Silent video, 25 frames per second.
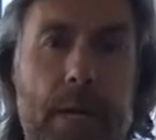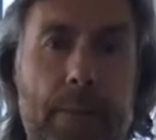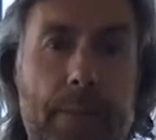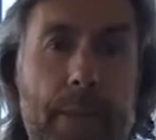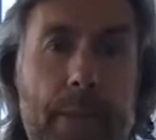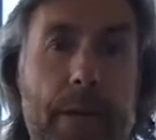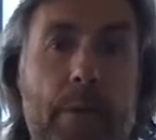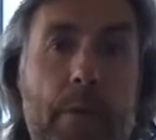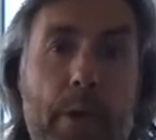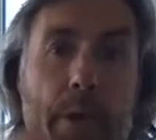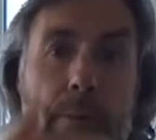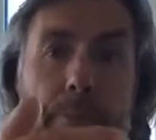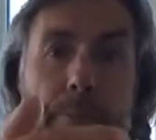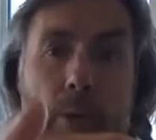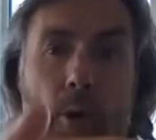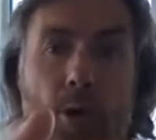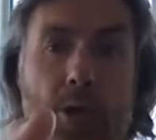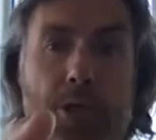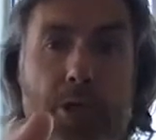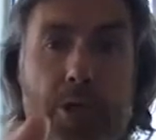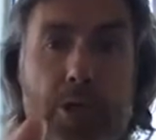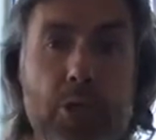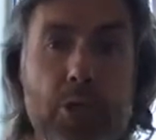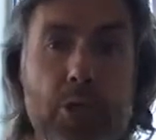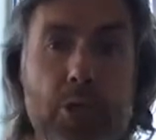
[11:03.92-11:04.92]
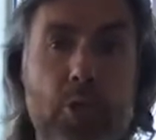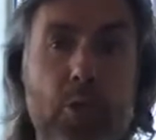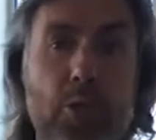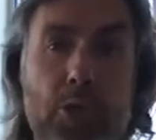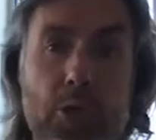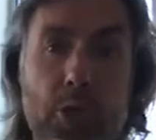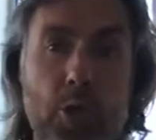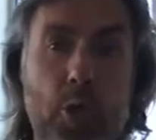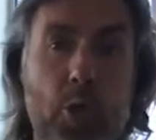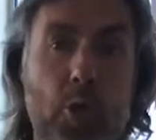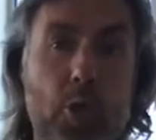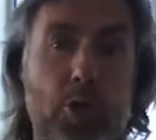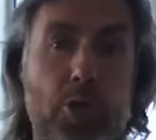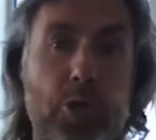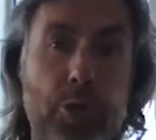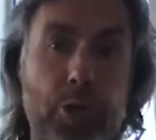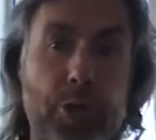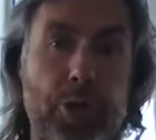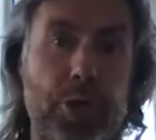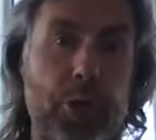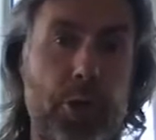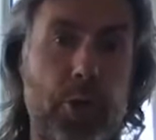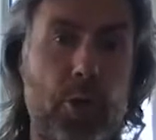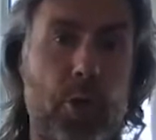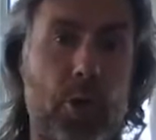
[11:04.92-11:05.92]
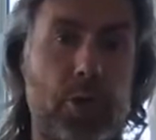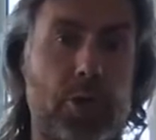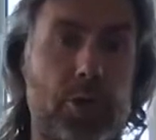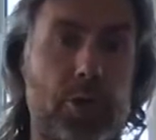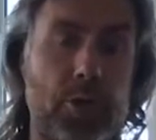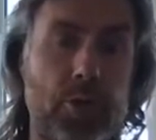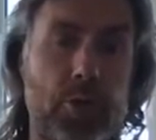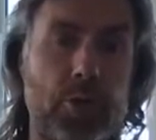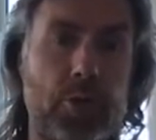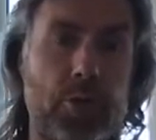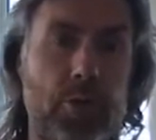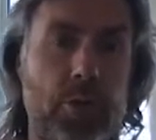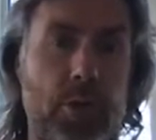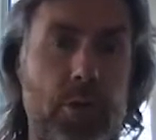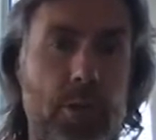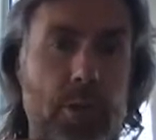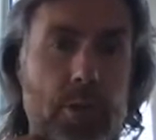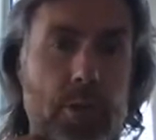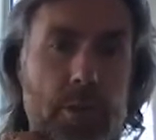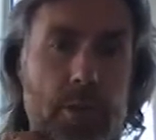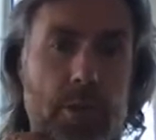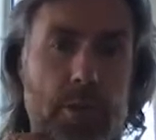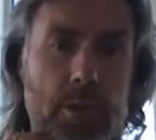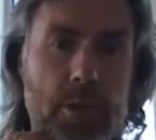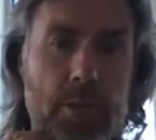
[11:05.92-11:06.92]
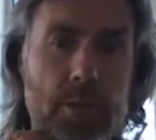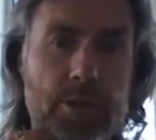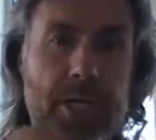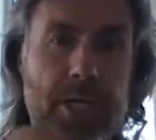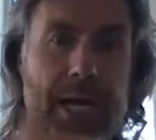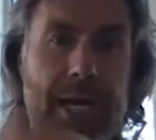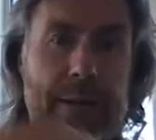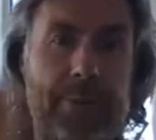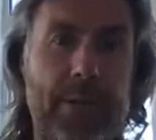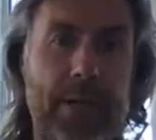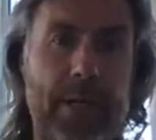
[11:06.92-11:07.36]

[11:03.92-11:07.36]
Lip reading: and they report to who? To you or to staff?